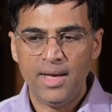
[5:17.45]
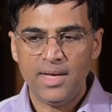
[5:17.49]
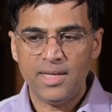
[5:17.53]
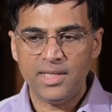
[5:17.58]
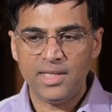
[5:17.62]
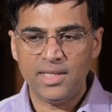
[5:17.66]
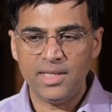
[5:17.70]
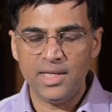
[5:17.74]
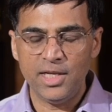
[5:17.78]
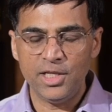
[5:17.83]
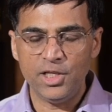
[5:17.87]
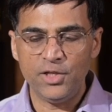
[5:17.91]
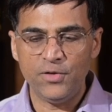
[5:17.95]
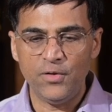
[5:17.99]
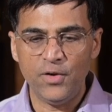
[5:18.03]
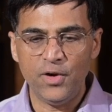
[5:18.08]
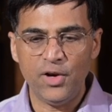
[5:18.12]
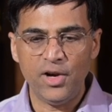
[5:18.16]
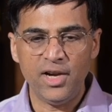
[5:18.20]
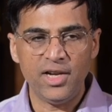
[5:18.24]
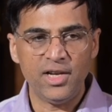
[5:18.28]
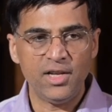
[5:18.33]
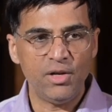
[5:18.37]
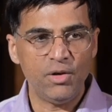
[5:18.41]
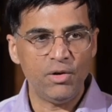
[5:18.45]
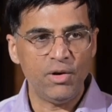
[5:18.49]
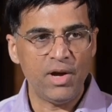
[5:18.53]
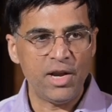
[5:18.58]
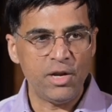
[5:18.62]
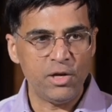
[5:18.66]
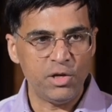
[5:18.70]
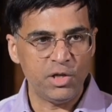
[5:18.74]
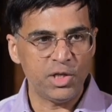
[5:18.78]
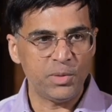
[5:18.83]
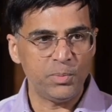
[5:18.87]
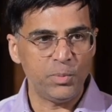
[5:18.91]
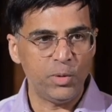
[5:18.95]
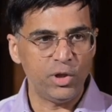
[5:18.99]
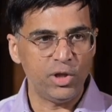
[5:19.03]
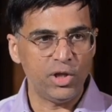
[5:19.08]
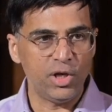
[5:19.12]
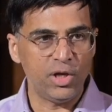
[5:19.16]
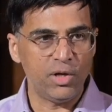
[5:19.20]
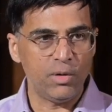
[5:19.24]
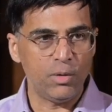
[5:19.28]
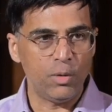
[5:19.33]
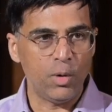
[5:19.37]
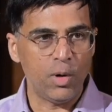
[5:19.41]
search for it and you just put
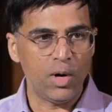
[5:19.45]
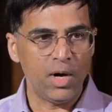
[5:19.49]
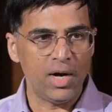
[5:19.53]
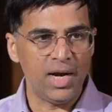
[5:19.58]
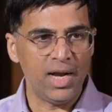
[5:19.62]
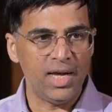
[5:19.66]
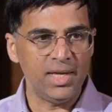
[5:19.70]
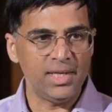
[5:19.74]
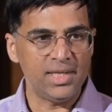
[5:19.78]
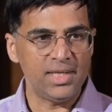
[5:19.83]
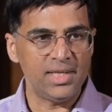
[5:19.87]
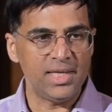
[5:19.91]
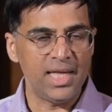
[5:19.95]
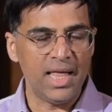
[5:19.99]
the coordinates,